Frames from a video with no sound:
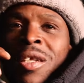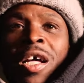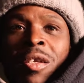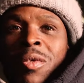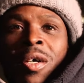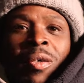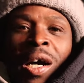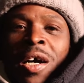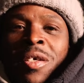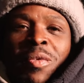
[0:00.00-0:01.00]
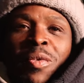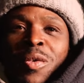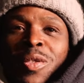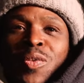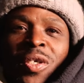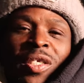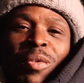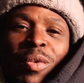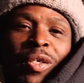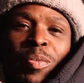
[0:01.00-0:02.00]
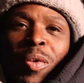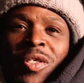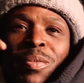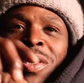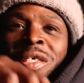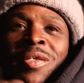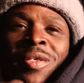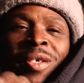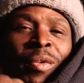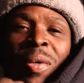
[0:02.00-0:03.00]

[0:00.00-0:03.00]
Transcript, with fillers: I don't know. I don't even know what the fuck that word is supposed to mean. You know,